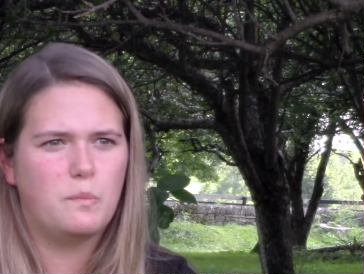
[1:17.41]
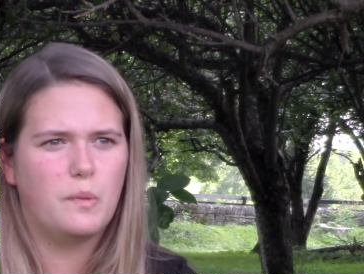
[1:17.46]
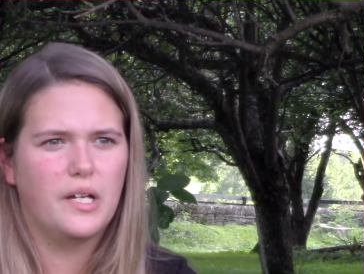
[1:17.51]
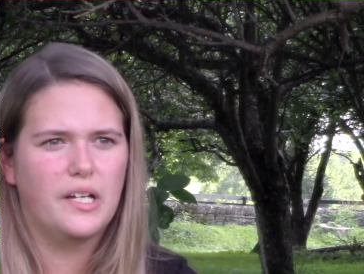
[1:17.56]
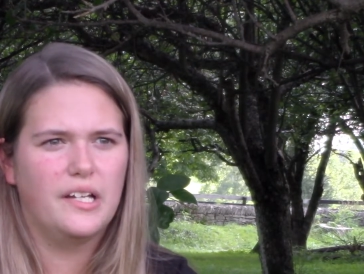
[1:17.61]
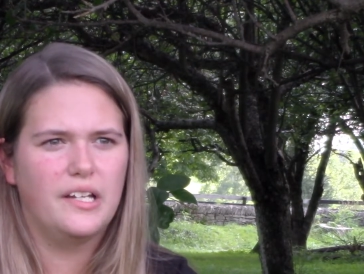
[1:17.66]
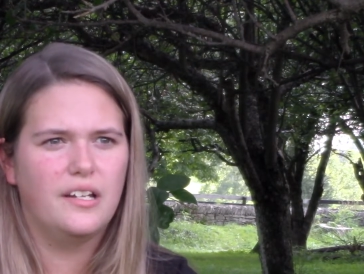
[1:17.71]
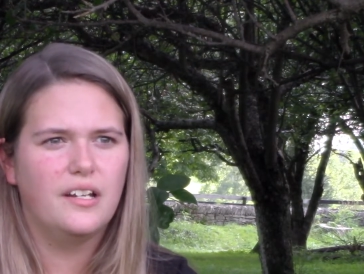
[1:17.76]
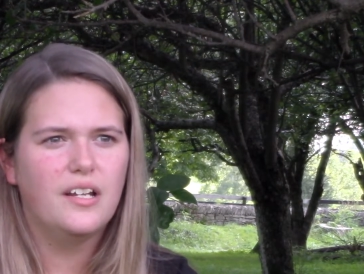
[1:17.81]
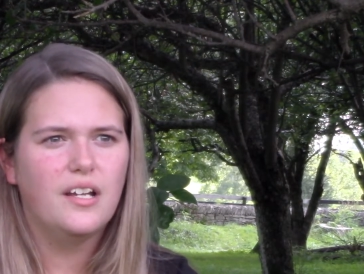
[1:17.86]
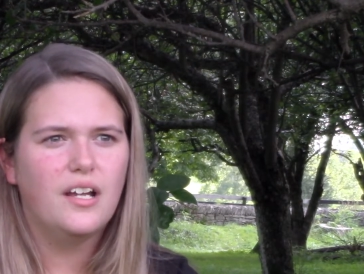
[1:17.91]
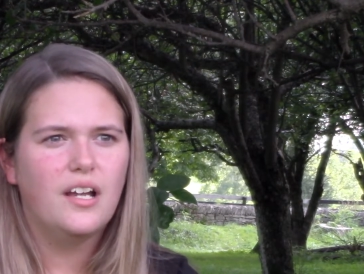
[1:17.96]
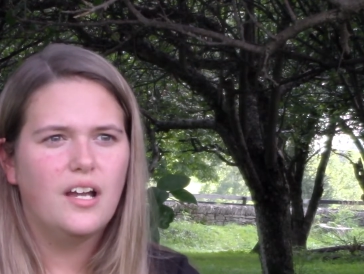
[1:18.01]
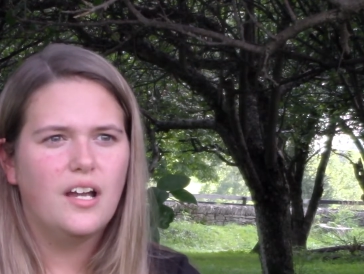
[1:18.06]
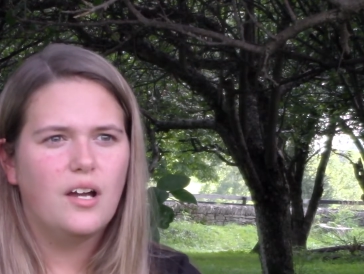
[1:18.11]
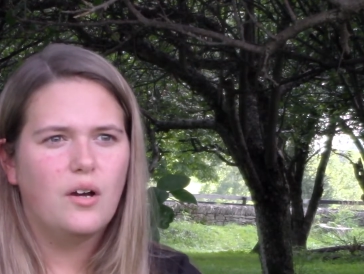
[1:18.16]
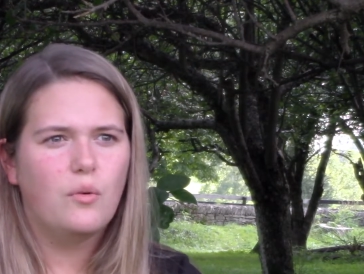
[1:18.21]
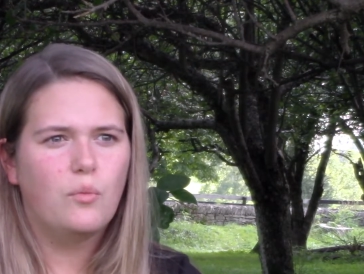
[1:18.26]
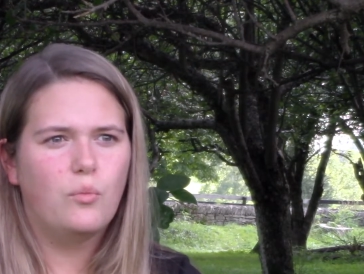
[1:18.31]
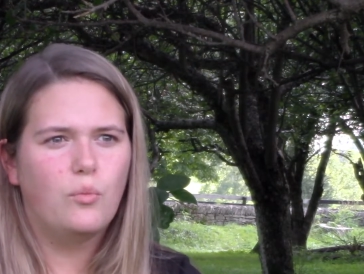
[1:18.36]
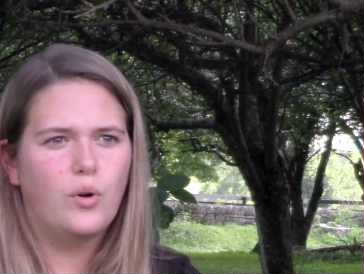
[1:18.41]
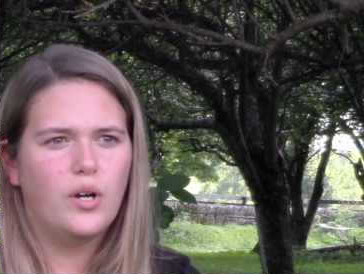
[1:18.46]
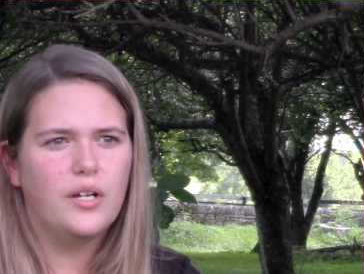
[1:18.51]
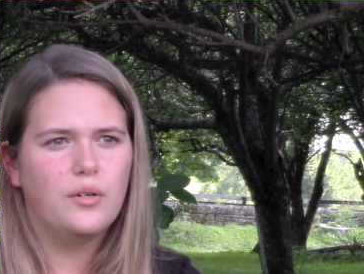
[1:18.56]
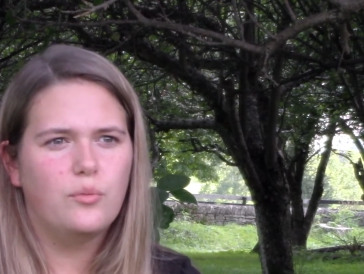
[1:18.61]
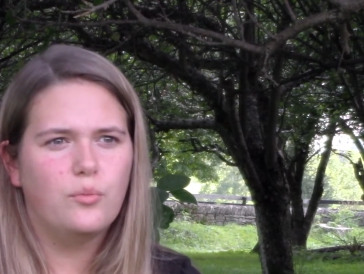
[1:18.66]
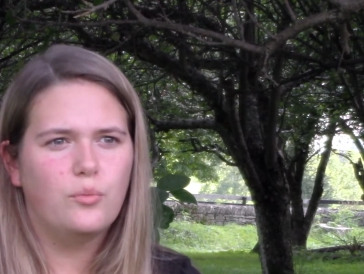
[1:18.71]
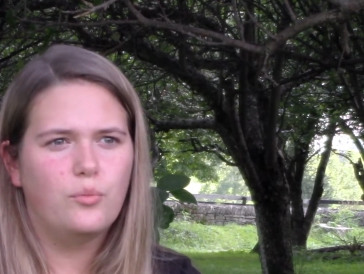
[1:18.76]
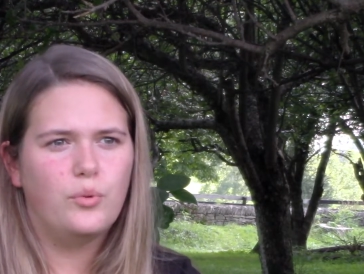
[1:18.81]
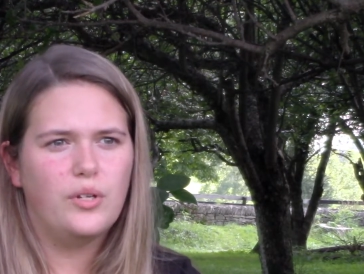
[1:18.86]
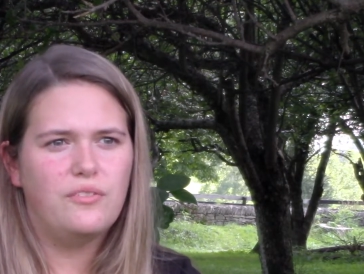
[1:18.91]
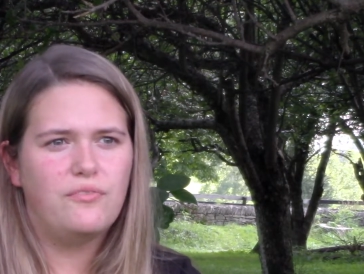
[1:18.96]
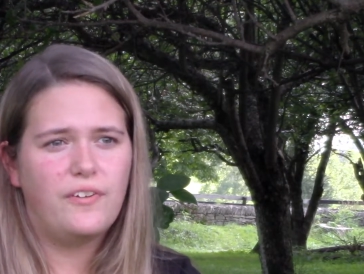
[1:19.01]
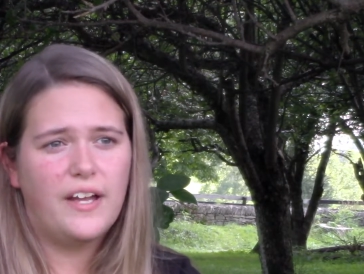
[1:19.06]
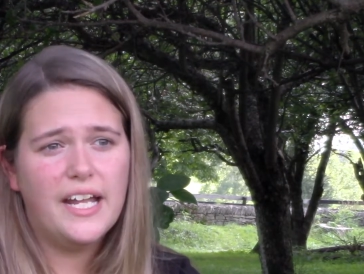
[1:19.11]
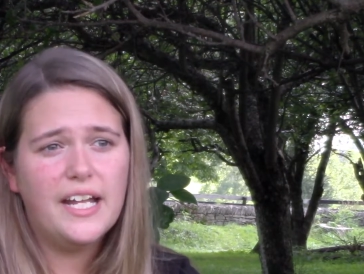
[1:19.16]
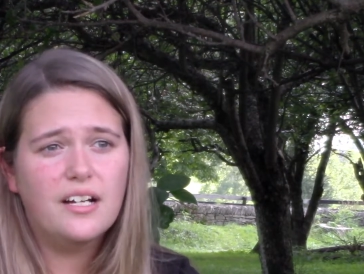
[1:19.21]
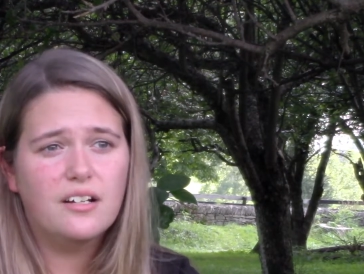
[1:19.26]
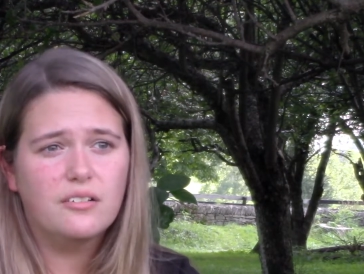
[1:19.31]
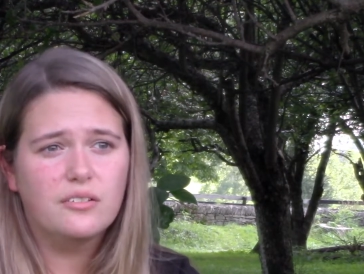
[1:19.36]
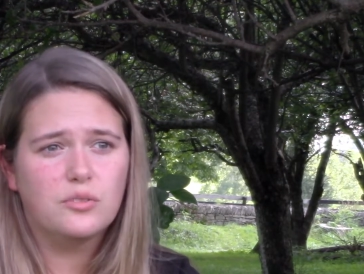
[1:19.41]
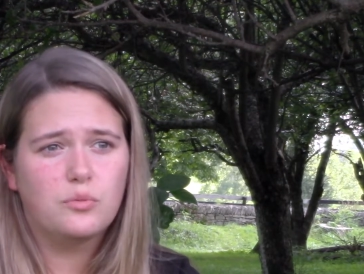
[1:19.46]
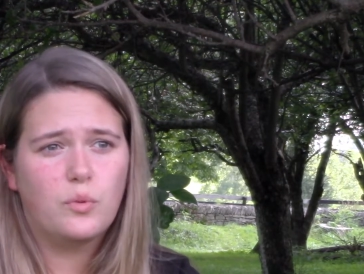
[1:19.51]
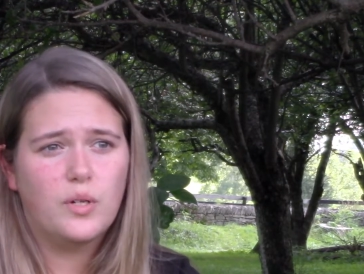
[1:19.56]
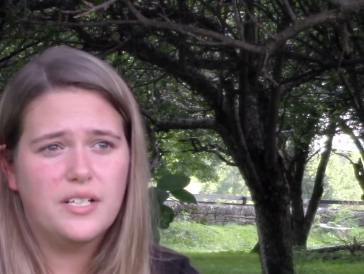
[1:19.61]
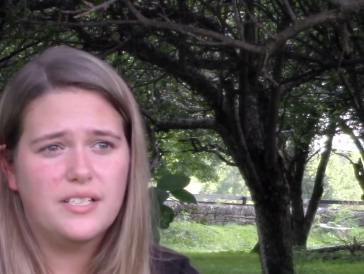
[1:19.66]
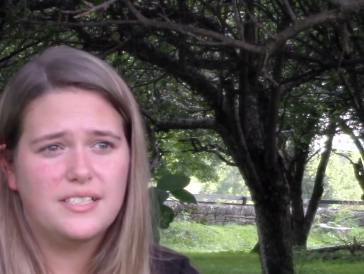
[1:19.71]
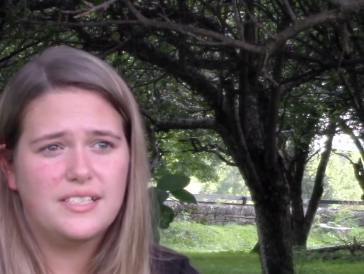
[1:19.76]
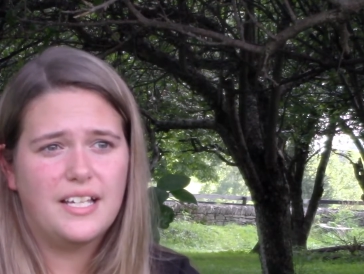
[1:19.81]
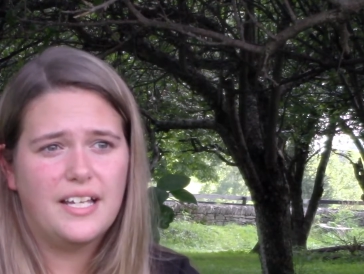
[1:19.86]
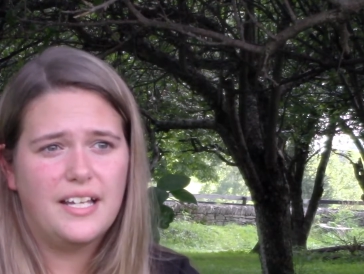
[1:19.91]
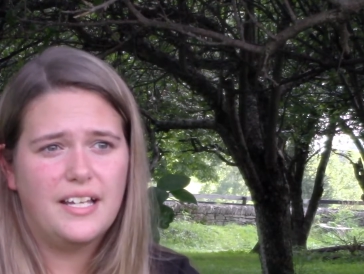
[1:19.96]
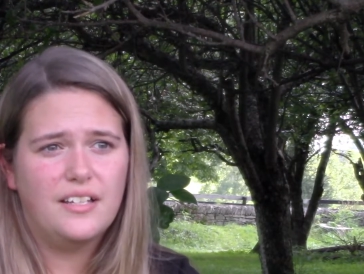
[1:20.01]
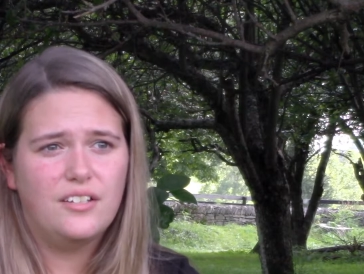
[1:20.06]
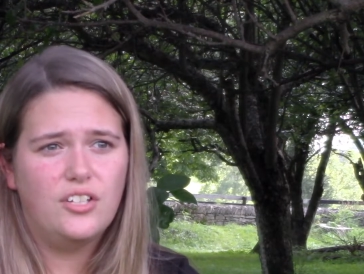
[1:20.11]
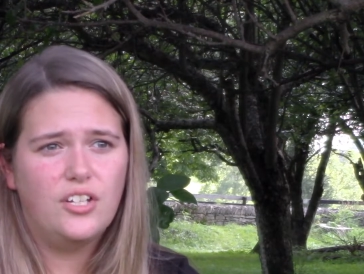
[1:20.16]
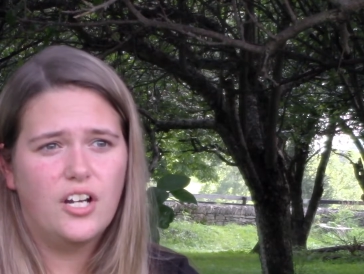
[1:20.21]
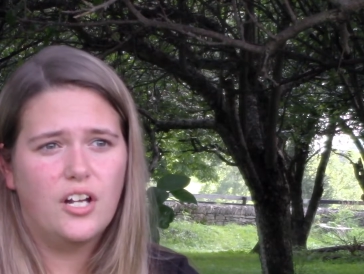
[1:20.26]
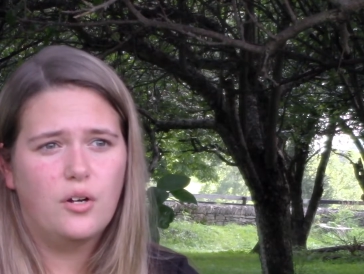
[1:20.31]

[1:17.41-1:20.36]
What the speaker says: But what we found was that,